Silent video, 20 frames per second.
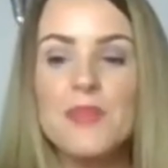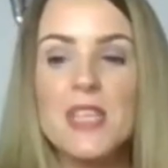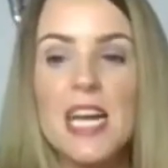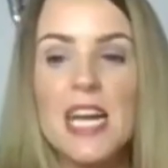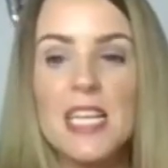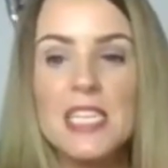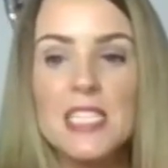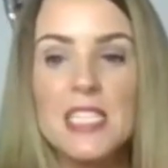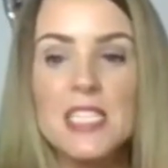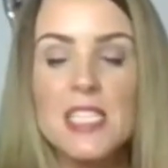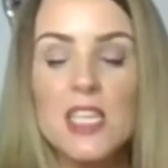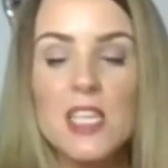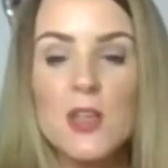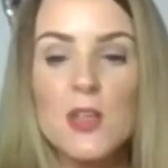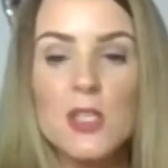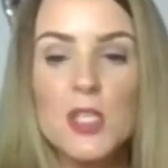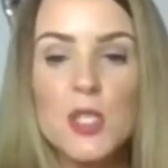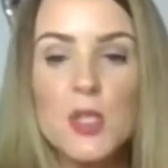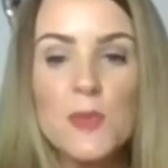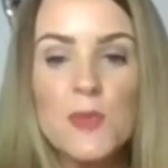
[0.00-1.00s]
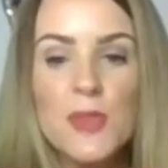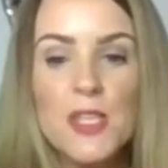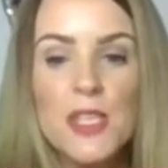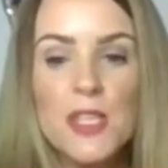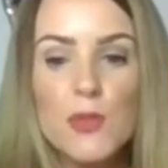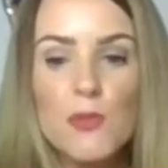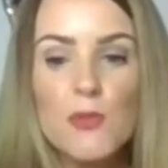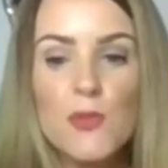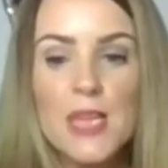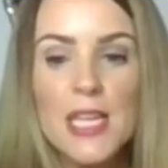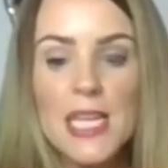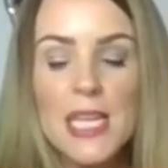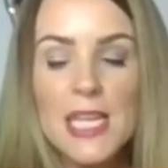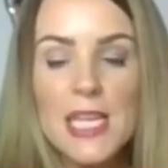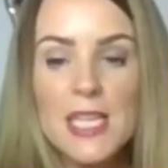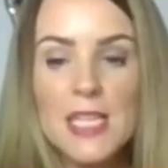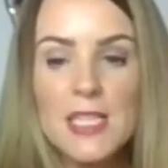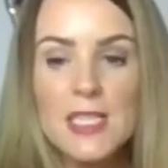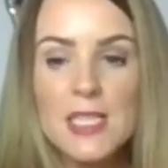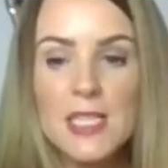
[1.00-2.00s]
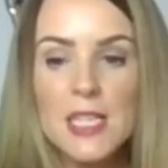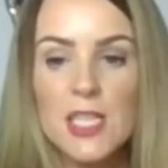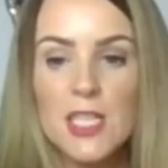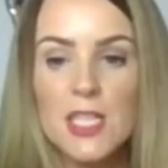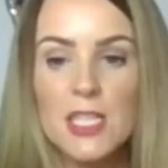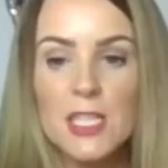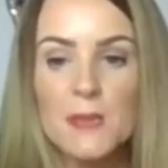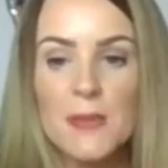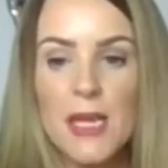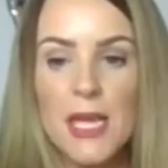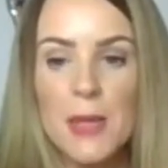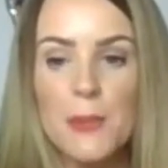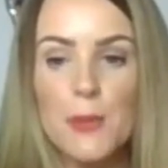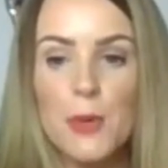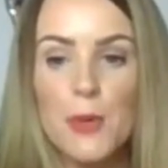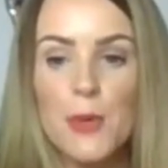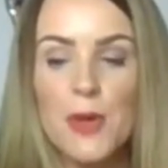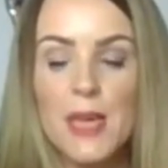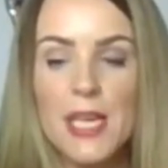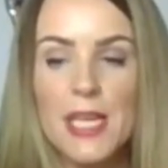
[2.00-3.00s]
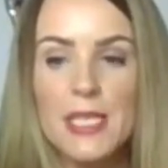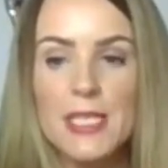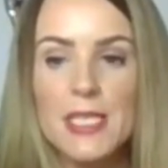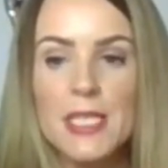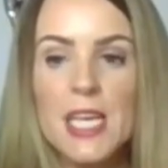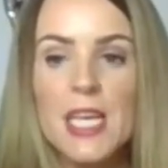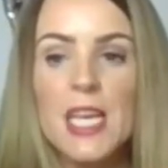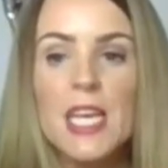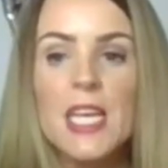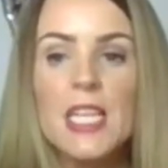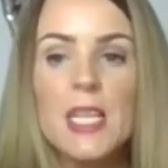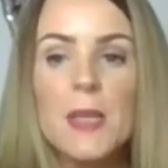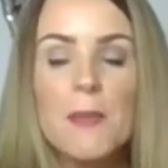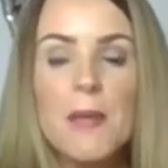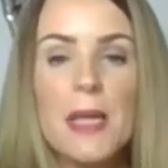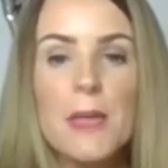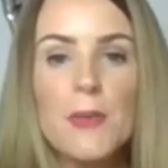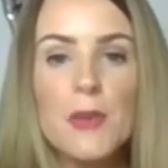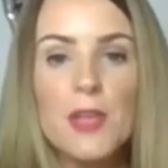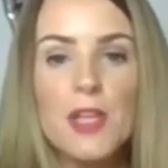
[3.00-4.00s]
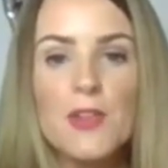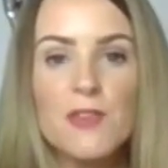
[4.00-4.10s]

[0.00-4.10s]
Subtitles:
And something that really concerns people is the people that have